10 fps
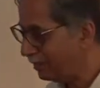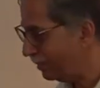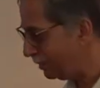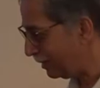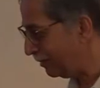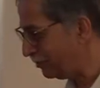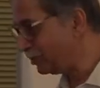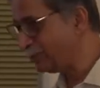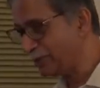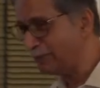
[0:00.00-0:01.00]
it gives
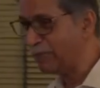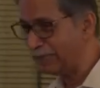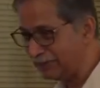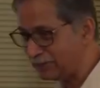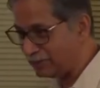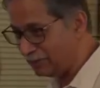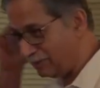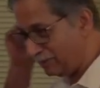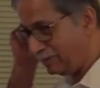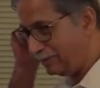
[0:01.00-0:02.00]
you some
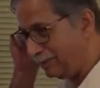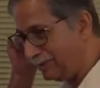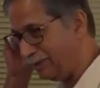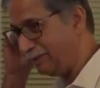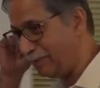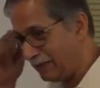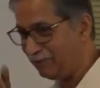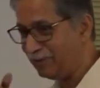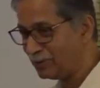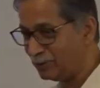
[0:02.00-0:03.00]
additional uh,
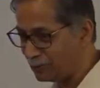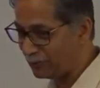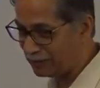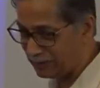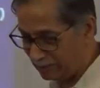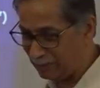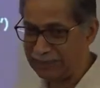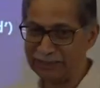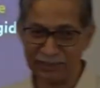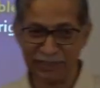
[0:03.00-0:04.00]
benefits, which we'll see it
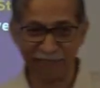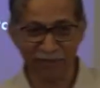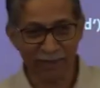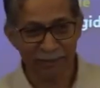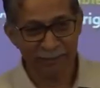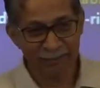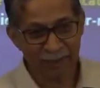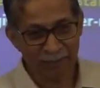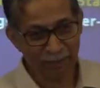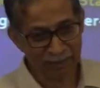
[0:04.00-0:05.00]
makes it stiffer
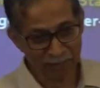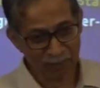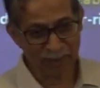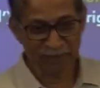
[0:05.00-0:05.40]
and more